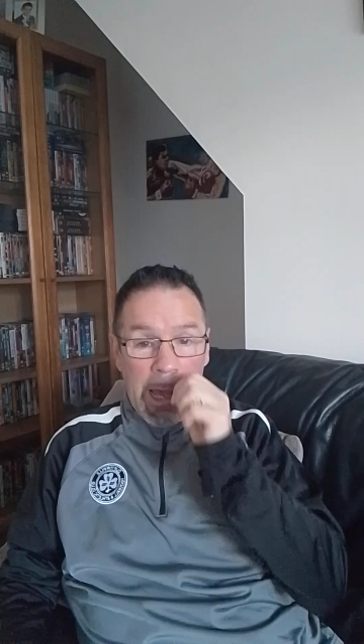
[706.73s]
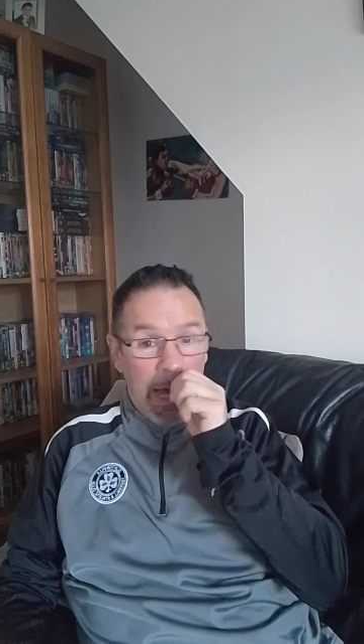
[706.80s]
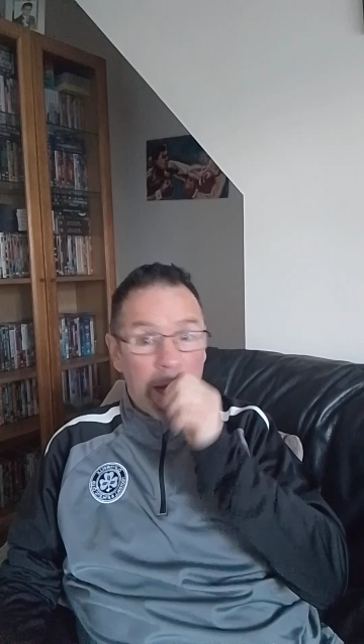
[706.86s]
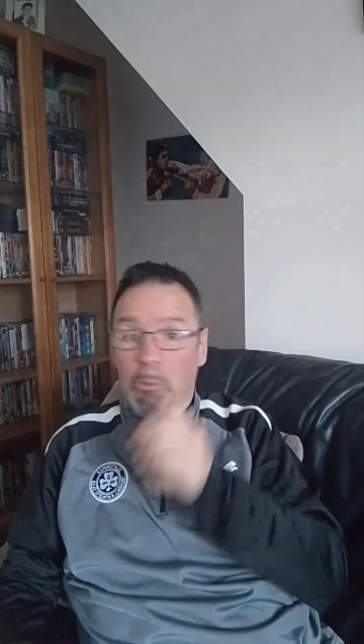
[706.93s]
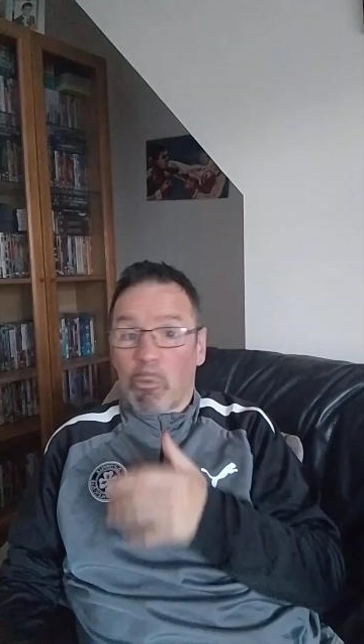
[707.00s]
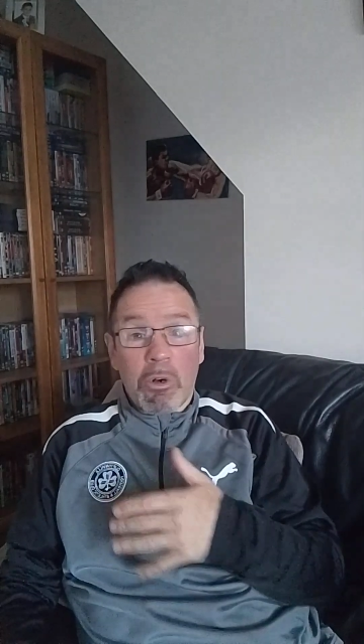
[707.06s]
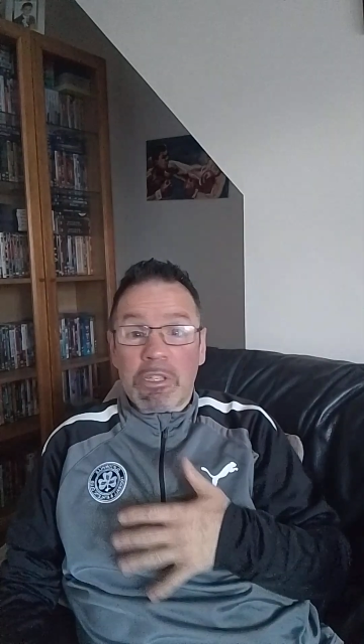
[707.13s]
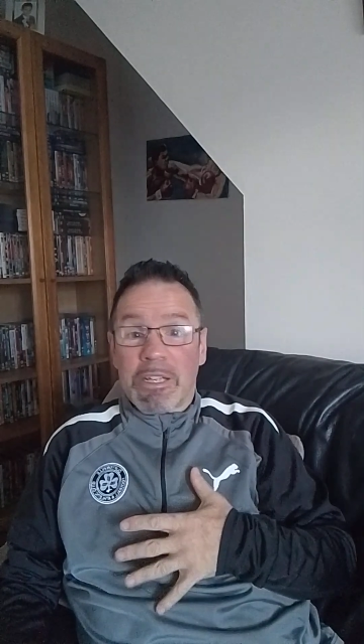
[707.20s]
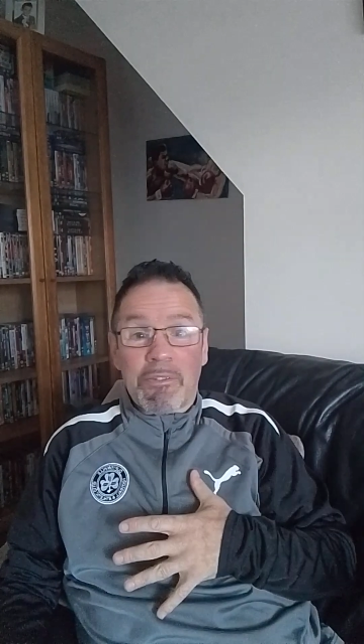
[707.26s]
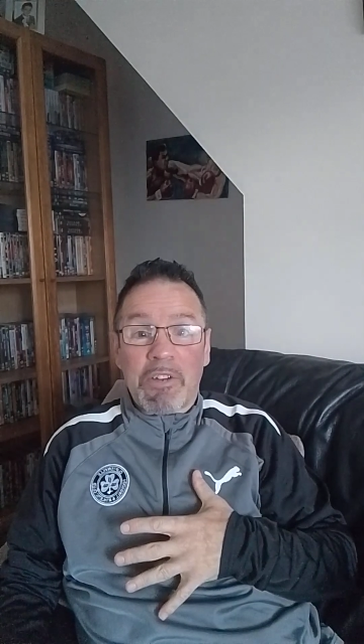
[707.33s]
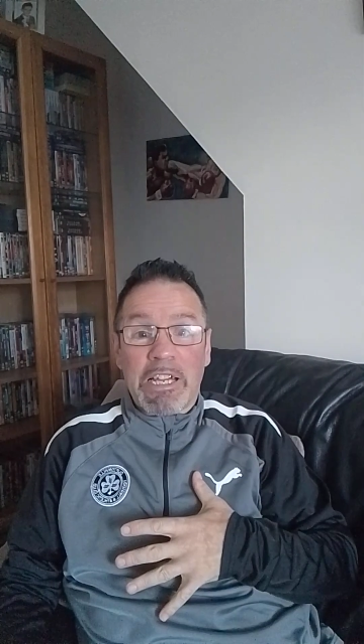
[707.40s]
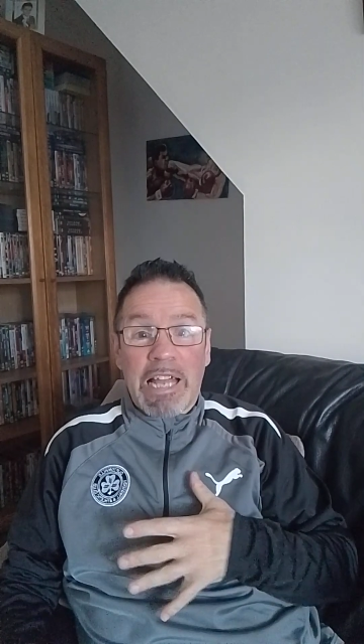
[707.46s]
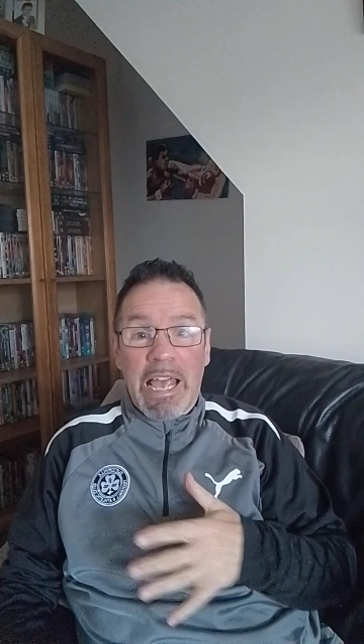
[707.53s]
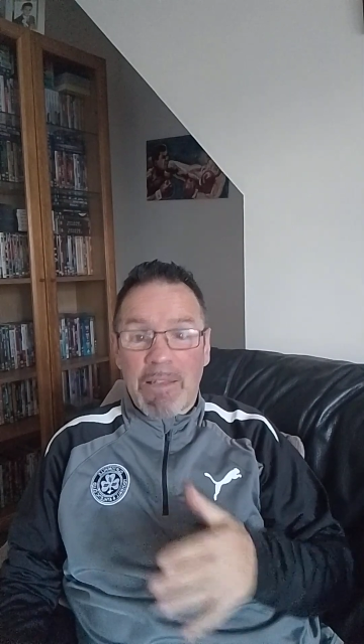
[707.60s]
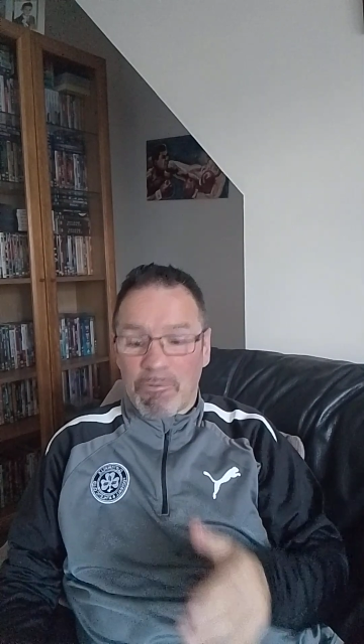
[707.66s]
and it worked
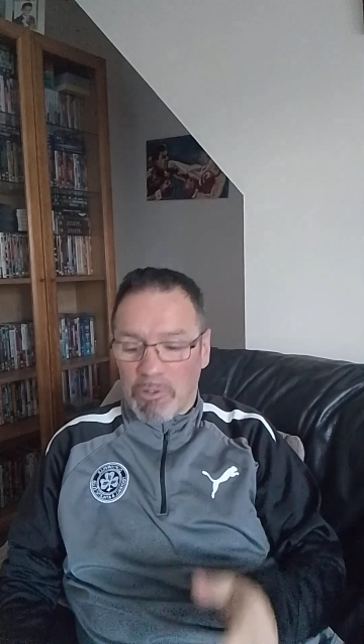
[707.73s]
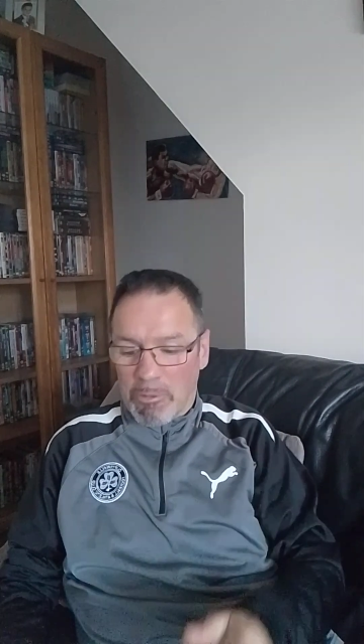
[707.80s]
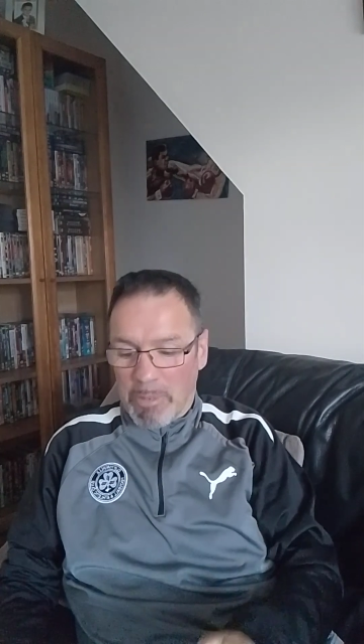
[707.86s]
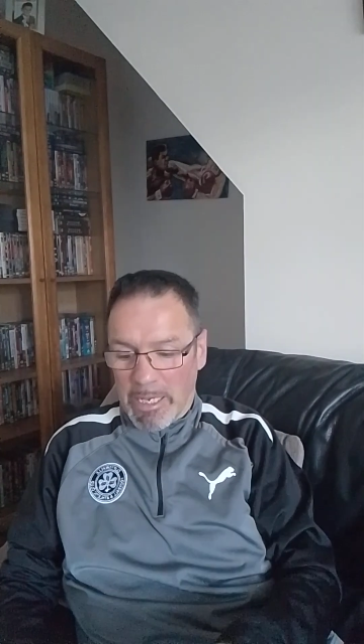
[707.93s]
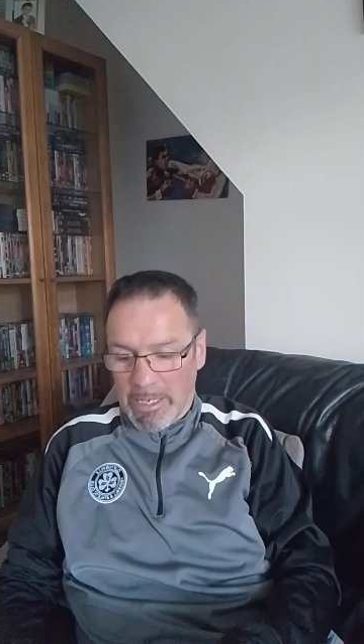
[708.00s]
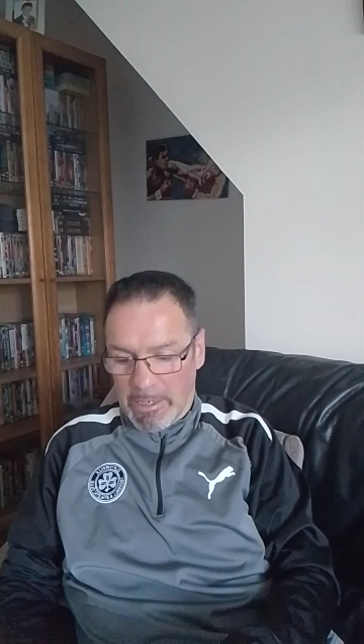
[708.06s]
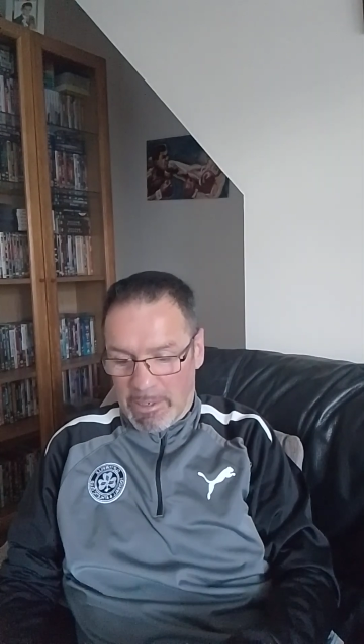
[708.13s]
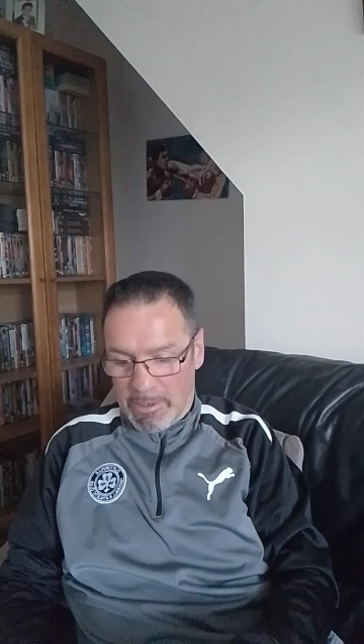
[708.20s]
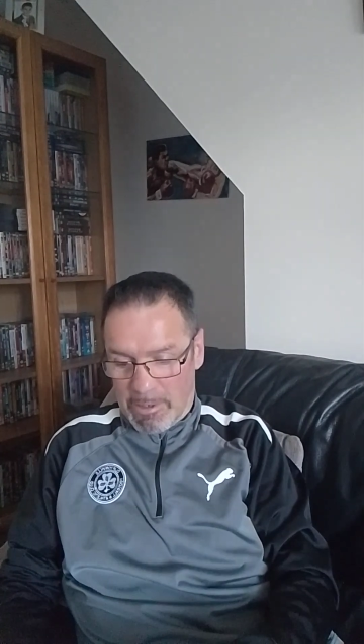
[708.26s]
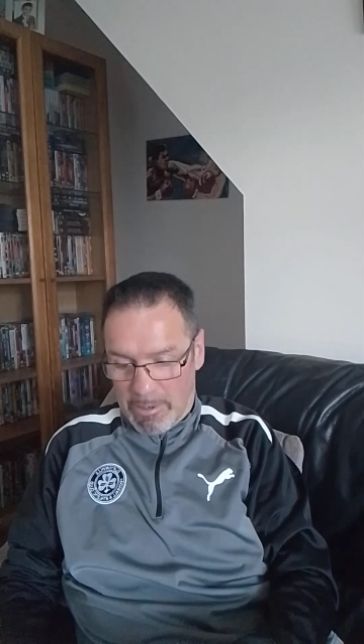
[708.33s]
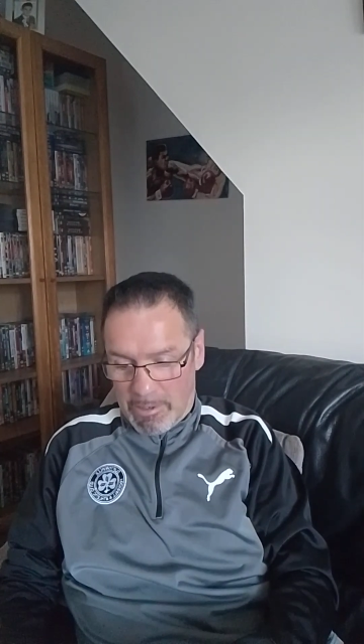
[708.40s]
every time for me.